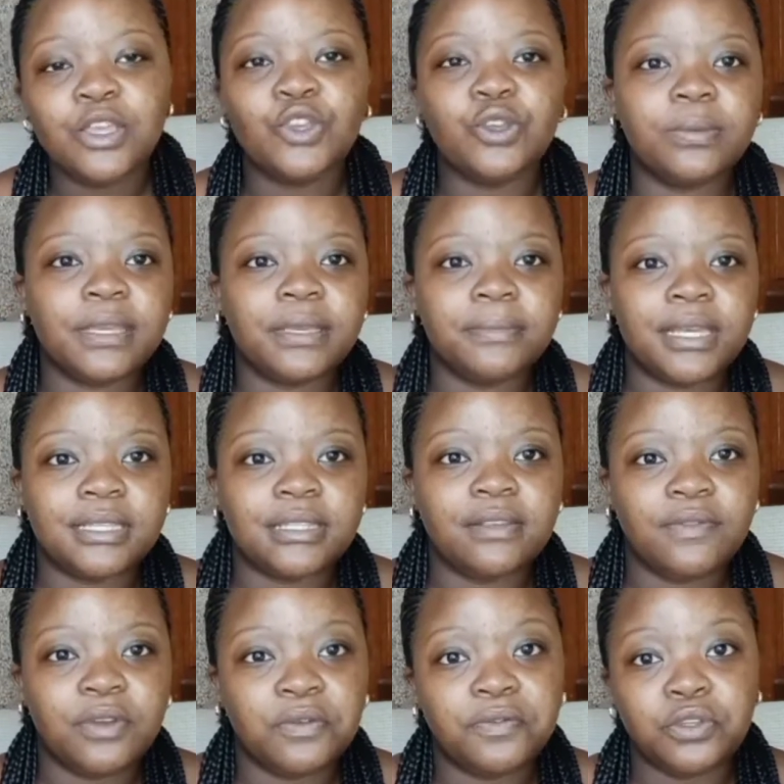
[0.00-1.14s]
you'll be amongst the
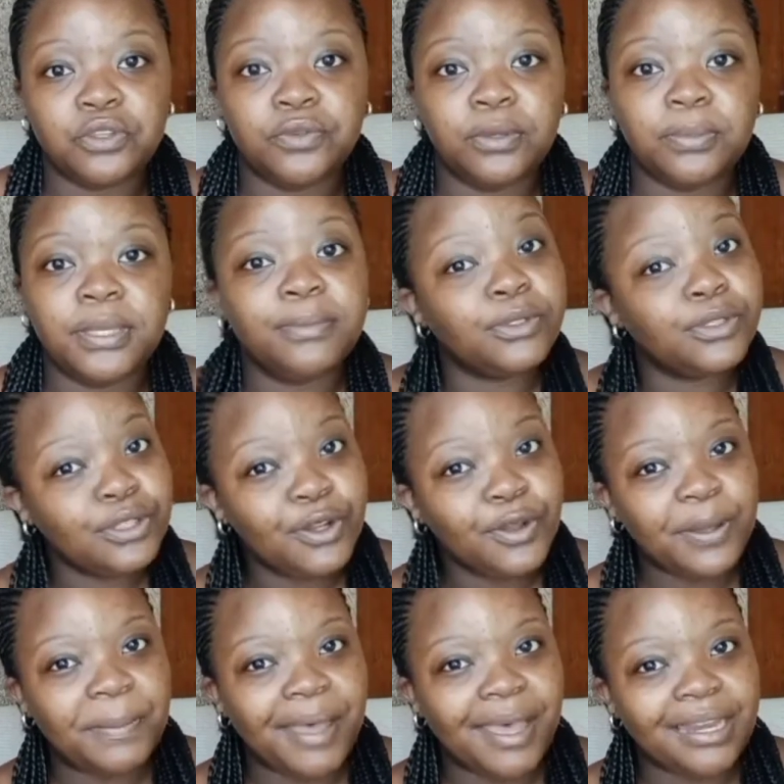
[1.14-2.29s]
very first few people to
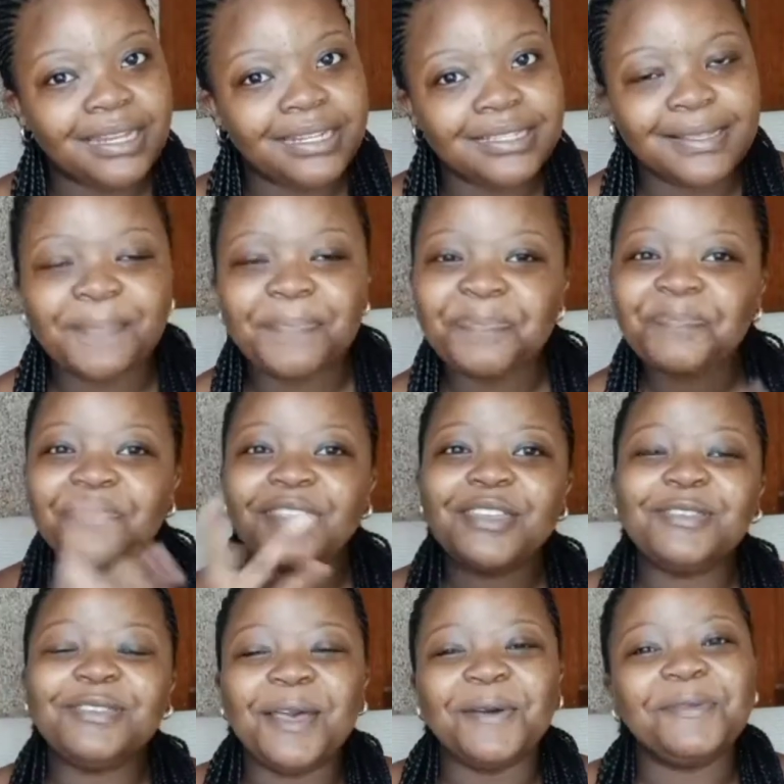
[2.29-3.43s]
know about it.
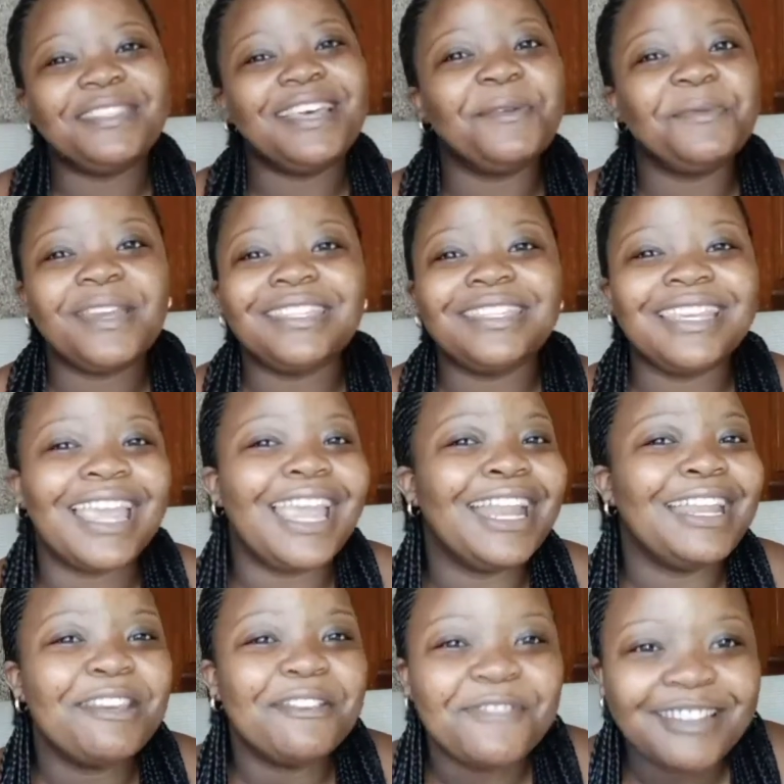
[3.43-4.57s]
So without wasting
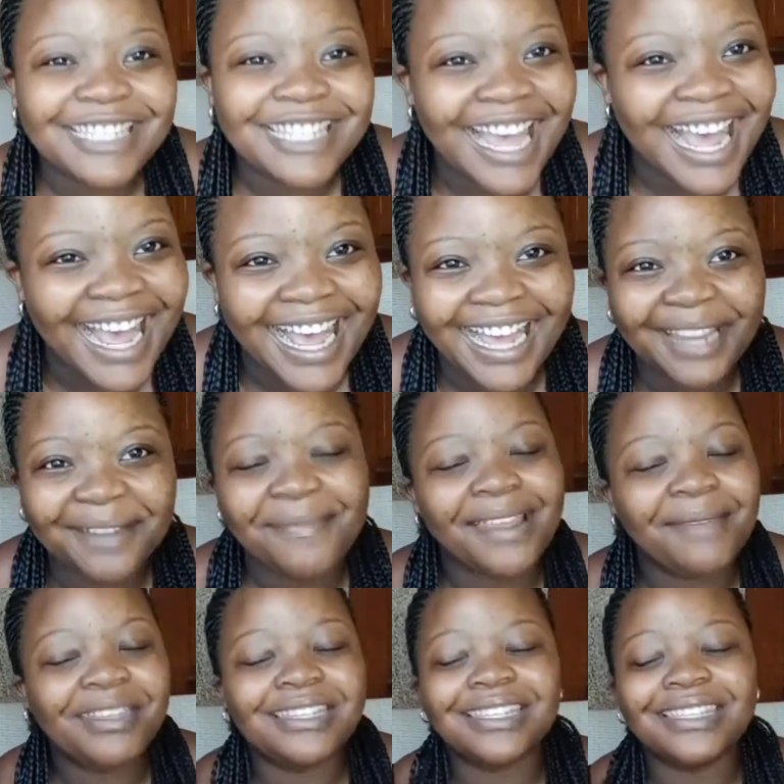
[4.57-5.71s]
any of your time,
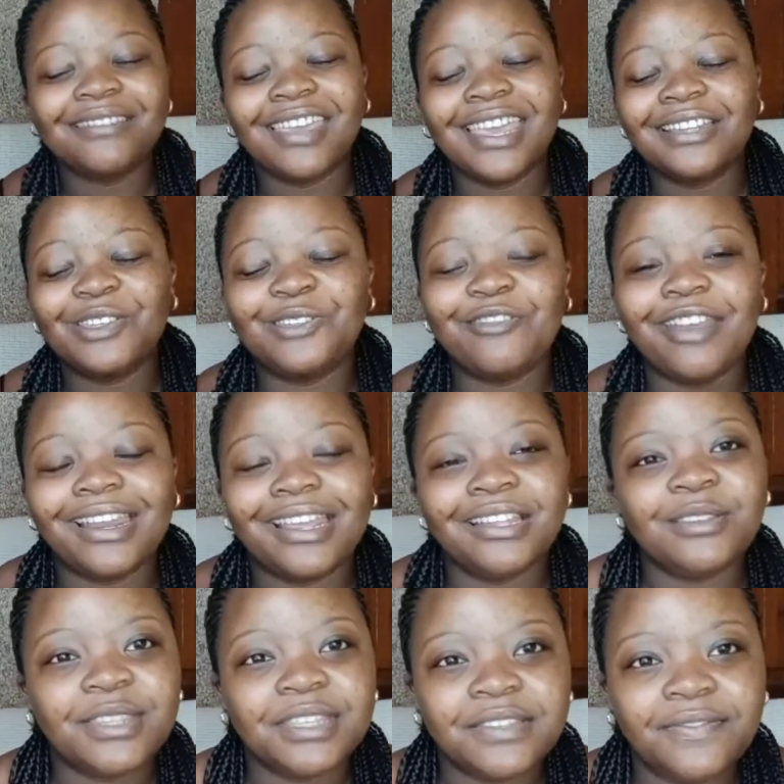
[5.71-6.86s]
let me just get straight
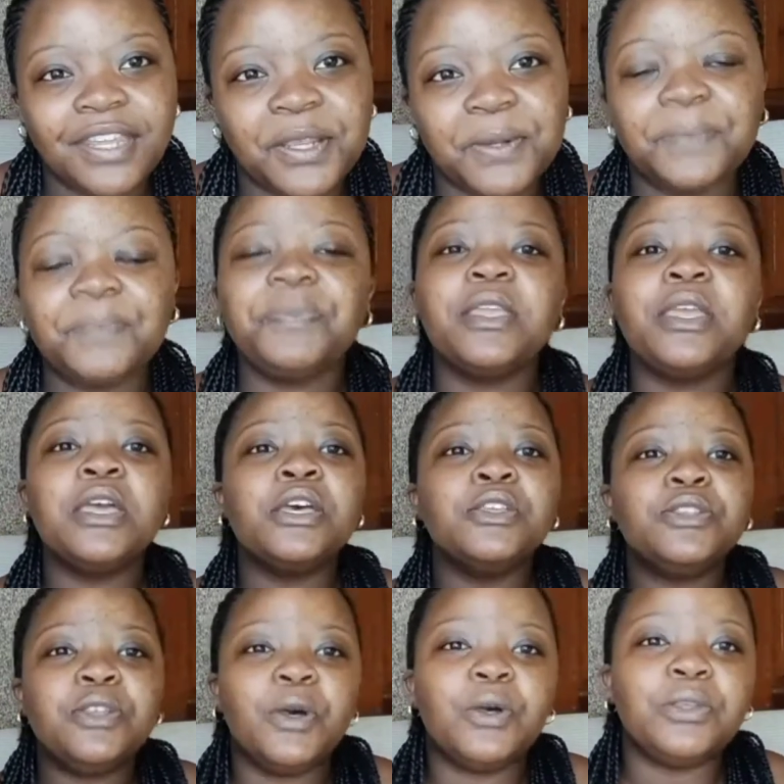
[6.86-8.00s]
into this video.
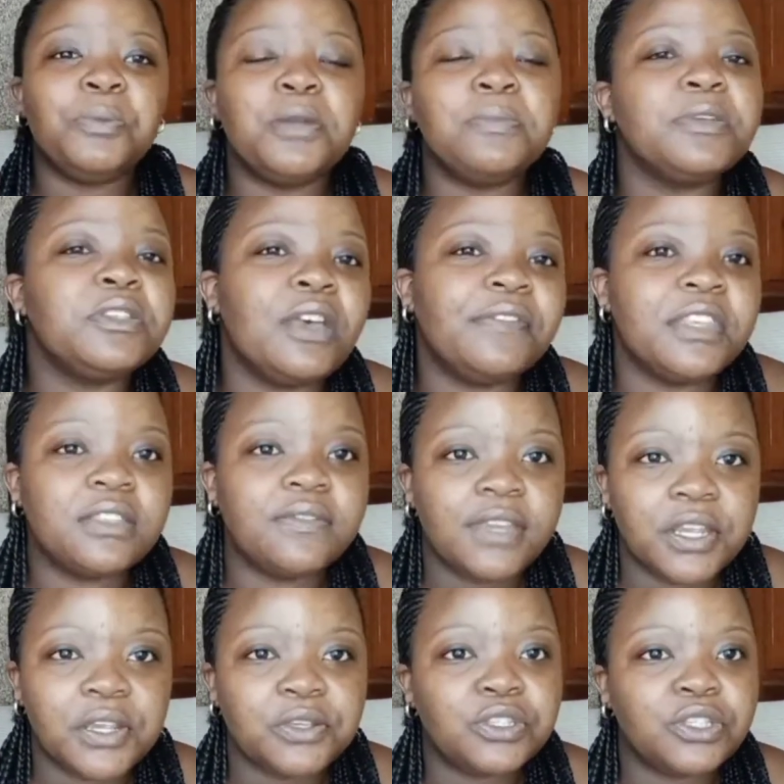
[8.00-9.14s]
So the purpose of this
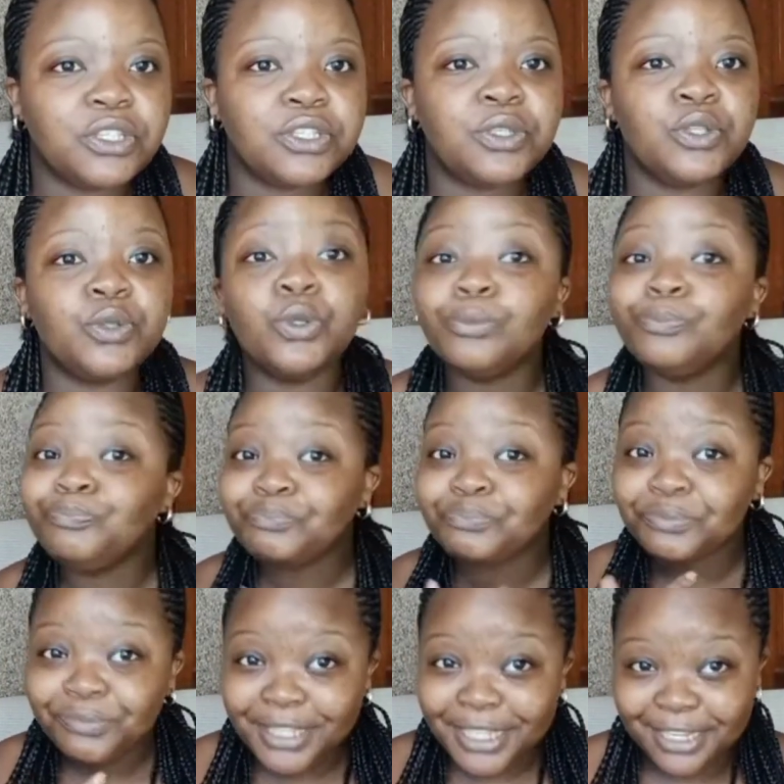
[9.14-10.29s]
video is just to
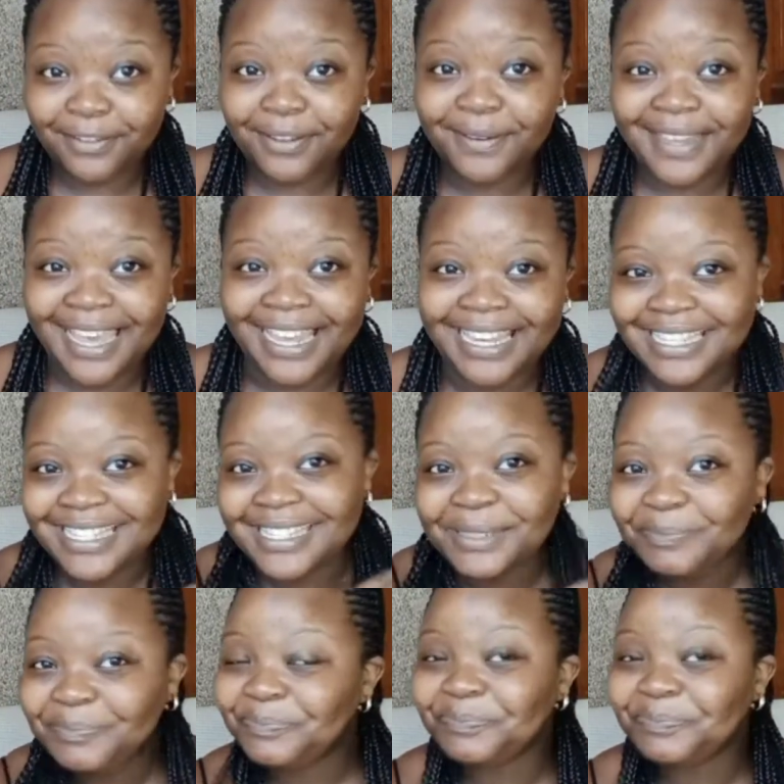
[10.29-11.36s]
give you guys